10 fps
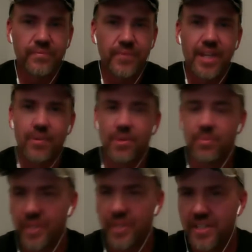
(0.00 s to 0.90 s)
And we
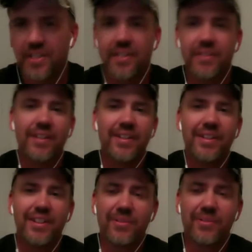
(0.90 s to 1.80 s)
placed in the,
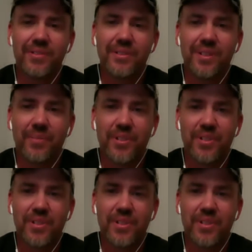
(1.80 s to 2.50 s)
numbers,